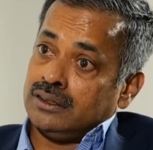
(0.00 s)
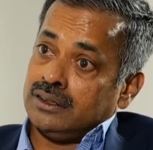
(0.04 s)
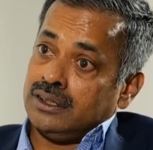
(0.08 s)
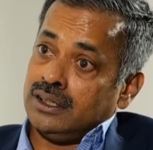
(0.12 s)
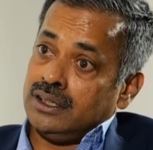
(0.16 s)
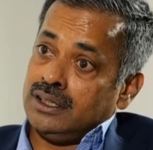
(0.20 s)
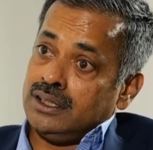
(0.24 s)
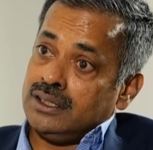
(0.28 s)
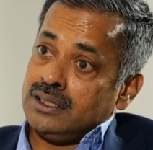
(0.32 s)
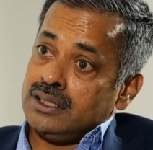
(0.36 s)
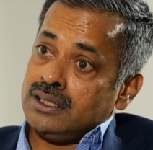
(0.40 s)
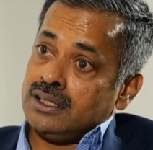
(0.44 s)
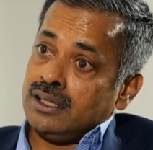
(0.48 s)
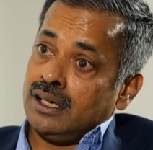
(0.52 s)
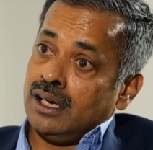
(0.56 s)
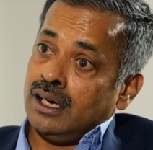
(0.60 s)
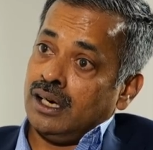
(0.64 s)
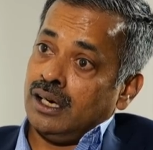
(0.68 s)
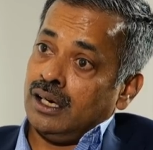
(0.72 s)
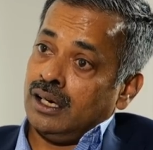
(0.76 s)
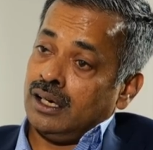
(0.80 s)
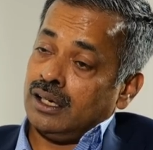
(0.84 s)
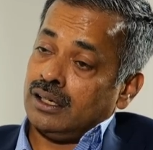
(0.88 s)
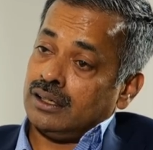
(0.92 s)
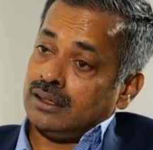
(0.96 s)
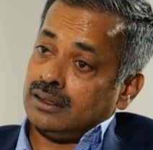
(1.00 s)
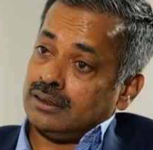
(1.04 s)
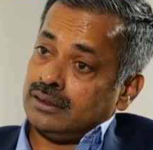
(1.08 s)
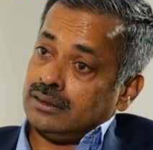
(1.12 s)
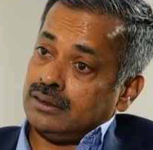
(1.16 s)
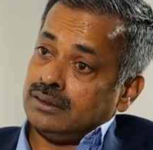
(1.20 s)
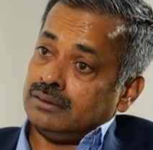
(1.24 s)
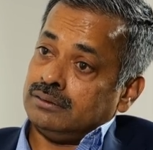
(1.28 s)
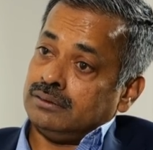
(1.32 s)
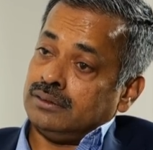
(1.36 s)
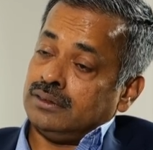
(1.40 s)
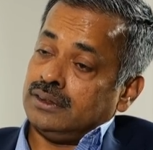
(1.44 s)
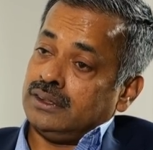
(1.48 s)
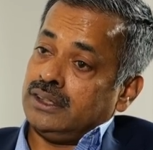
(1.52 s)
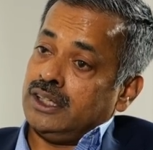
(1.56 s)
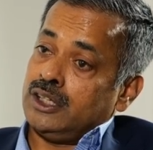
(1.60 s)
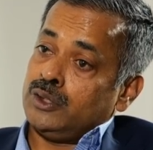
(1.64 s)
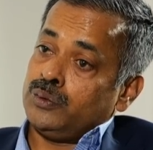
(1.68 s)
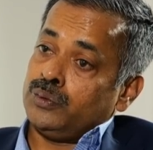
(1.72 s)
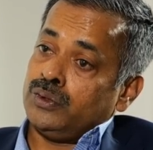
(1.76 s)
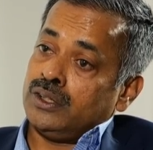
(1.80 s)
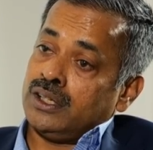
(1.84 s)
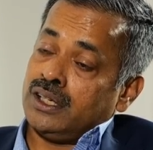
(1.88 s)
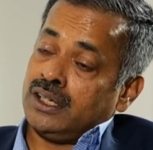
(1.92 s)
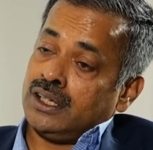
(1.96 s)
The digital
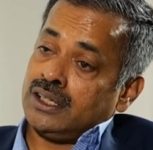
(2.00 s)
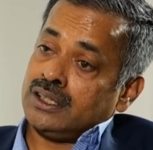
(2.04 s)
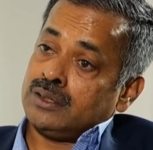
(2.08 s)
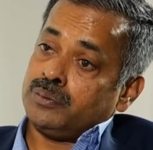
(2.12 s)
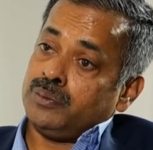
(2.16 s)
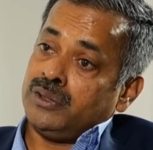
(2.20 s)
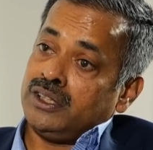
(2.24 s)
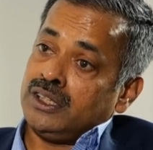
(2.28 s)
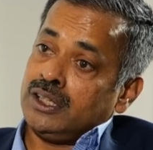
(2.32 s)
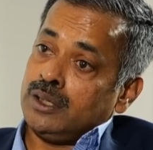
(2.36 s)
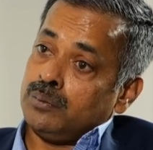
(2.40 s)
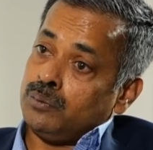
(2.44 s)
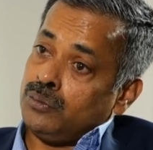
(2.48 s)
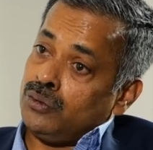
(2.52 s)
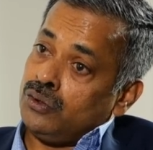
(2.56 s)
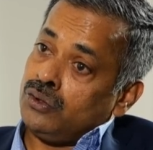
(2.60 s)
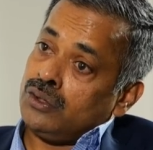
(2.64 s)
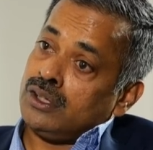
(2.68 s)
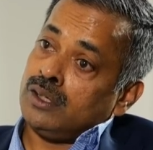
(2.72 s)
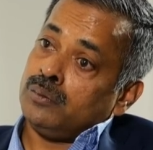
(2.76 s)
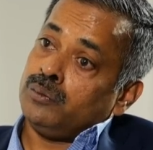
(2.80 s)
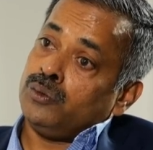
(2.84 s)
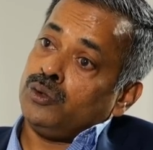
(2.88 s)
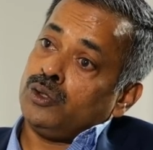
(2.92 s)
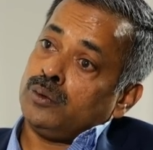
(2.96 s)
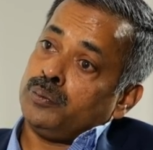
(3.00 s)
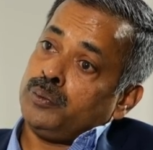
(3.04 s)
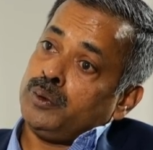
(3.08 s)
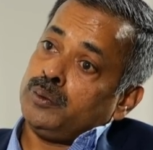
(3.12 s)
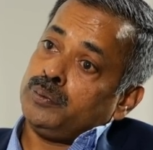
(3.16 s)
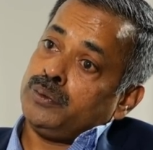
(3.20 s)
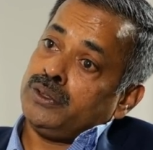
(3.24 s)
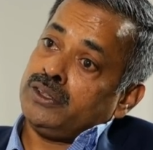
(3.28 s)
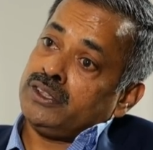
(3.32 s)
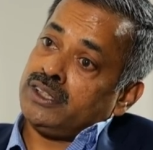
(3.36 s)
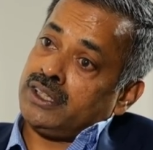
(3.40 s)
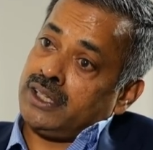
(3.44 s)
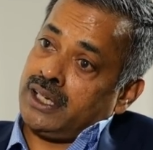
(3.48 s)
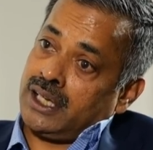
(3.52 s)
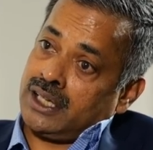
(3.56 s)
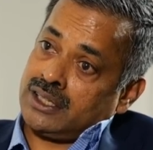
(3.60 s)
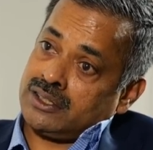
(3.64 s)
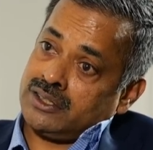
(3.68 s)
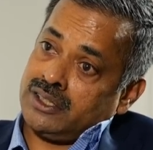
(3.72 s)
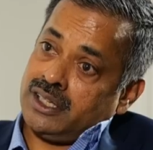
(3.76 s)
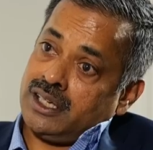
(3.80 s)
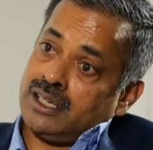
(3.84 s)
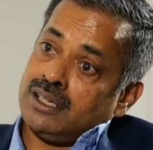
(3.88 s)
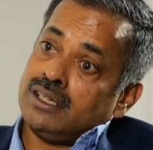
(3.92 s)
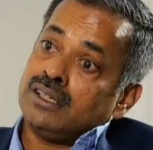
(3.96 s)
network is bringing more and more people in the
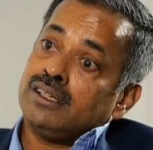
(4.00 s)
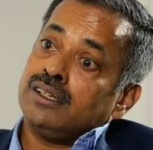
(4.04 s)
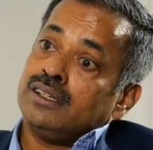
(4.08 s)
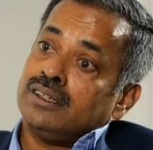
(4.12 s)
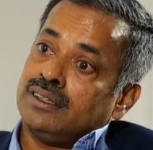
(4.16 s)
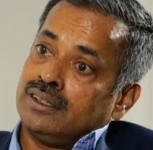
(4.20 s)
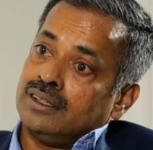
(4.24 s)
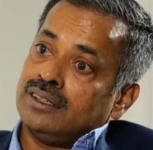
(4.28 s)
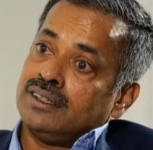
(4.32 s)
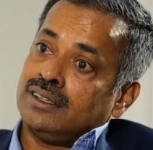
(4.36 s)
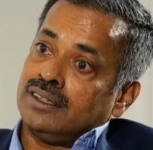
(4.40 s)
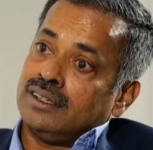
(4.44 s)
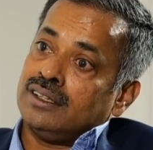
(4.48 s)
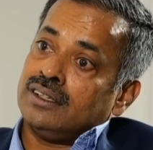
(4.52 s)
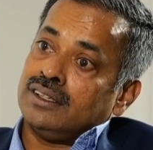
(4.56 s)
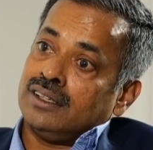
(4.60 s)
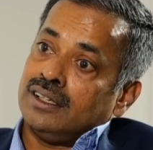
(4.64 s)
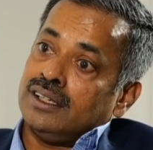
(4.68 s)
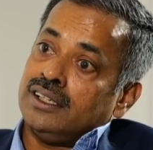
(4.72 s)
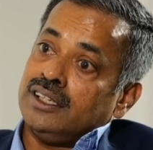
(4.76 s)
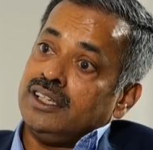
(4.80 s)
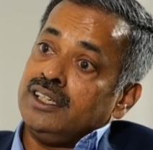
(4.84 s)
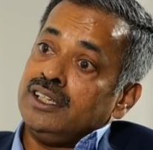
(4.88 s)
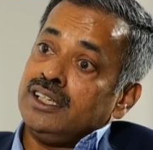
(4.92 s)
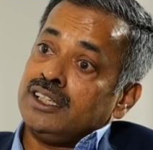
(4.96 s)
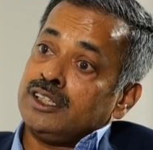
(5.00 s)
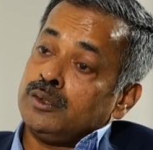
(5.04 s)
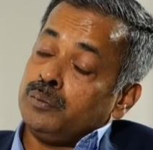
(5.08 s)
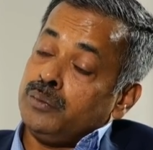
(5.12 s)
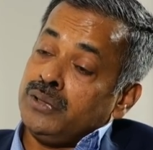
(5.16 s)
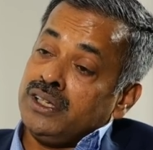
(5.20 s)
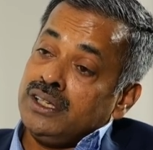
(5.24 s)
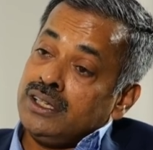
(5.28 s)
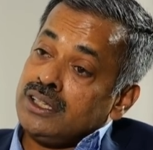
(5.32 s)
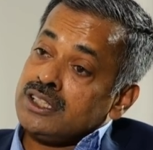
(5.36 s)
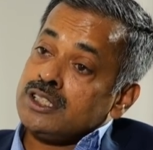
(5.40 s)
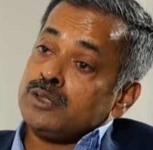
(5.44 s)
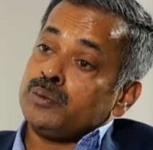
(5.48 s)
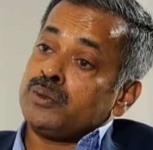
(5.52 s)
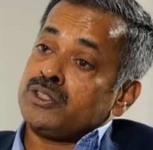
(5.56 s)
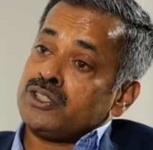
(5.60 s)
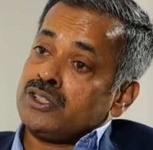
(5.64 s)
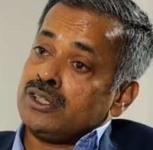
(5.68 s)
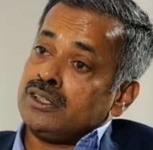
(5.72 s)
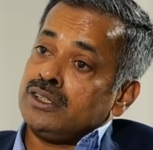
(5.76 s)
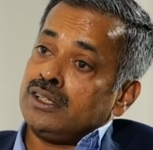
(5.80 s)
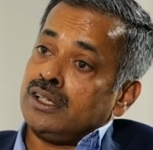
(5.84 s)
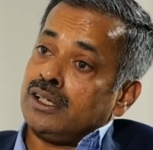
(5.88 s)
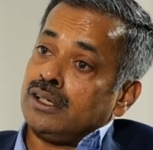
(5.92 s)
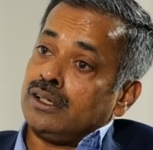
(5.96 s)
tax net. India's biggest
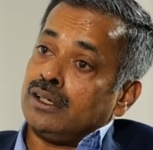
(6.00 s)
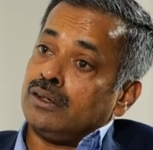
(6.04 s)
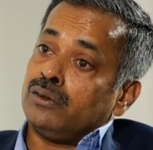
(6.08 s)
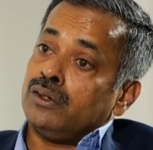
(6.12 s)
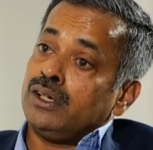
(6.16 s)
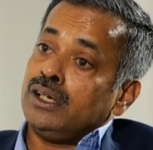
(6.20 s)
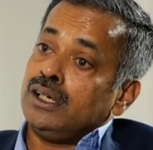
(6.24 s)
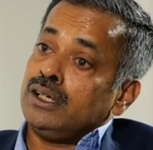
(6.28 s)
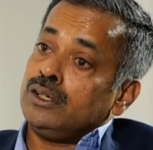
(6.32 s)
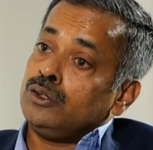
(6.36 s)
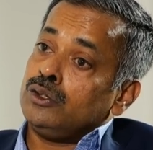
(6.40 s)
question there, only